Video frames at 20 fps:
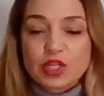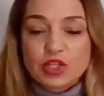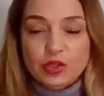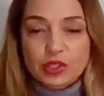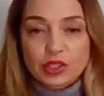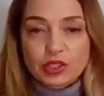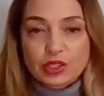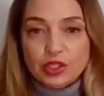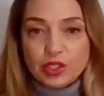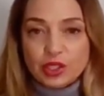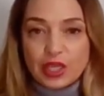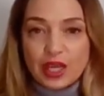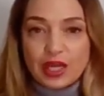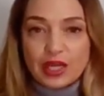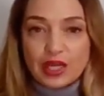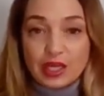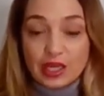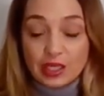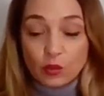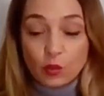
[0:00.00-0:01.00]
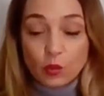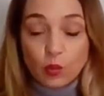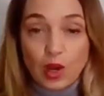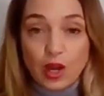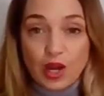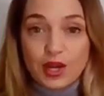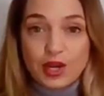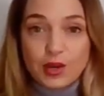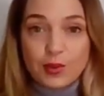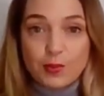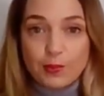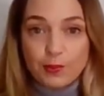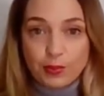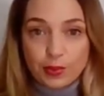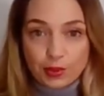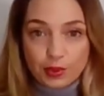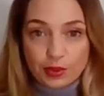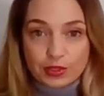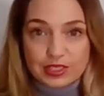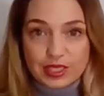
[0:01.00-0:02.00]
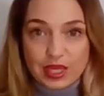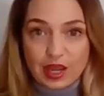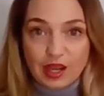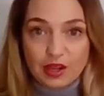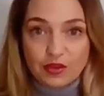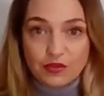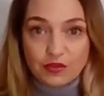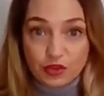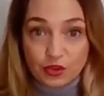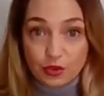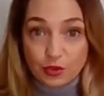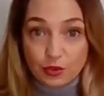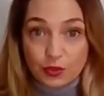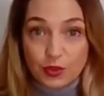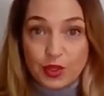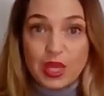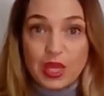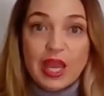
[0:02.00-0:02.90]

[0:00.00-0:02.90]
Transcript: you can look at it in one bird's eye view.